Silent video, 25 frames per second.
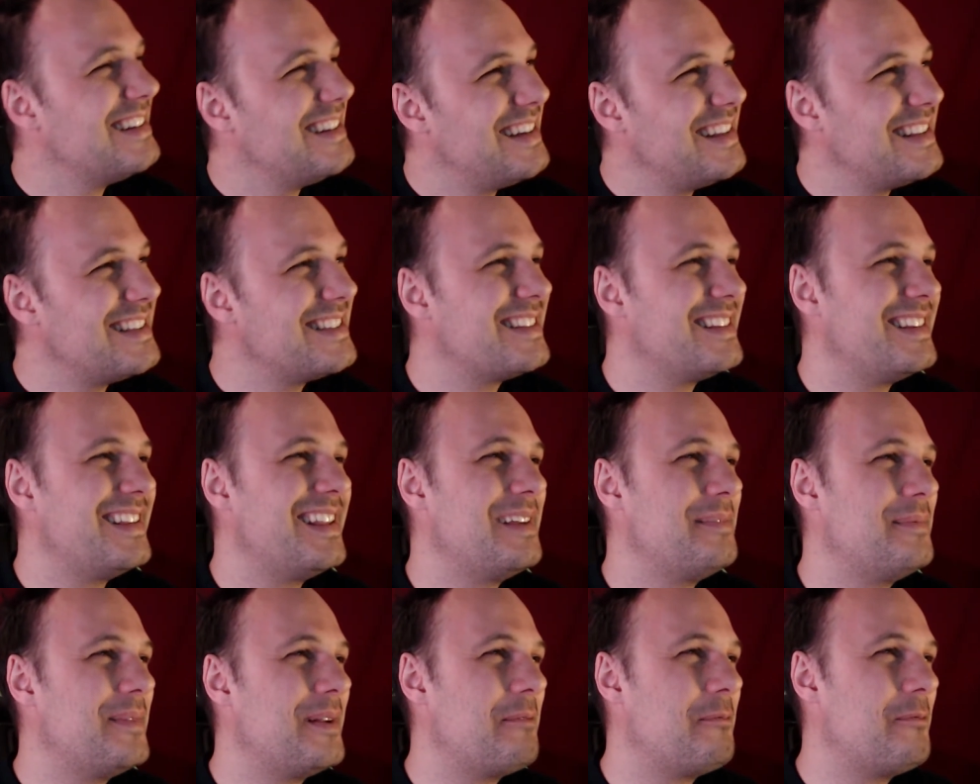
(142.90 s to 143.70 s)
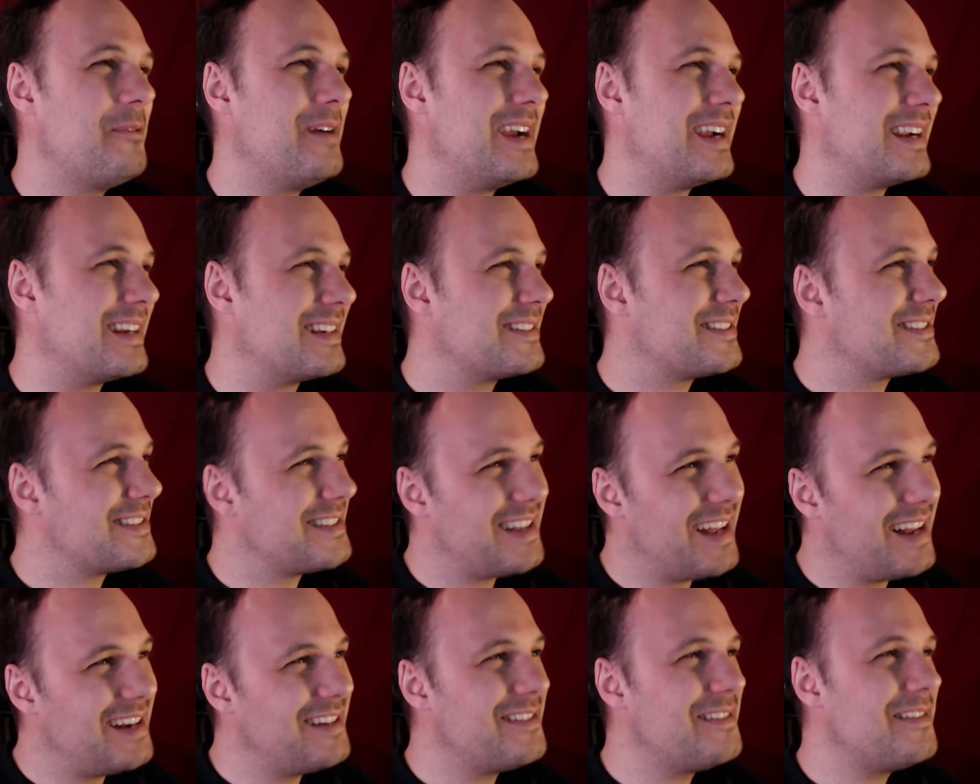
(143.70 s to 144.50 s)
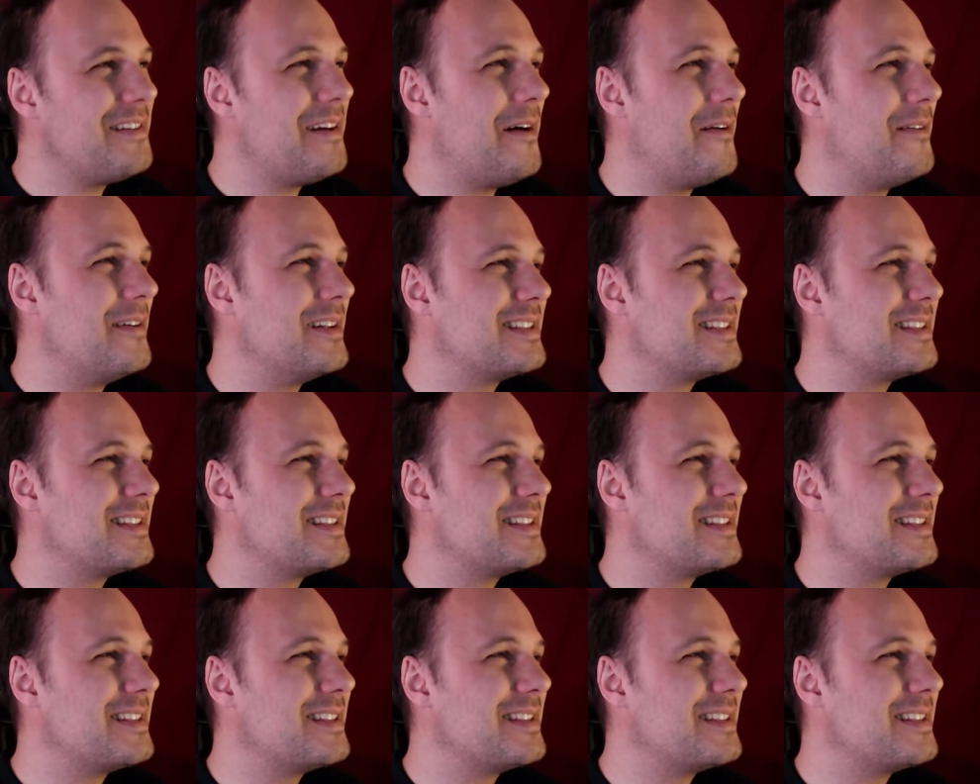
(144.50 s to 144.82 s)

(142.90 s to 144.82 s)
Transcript: It's a little bit weird. I don't know.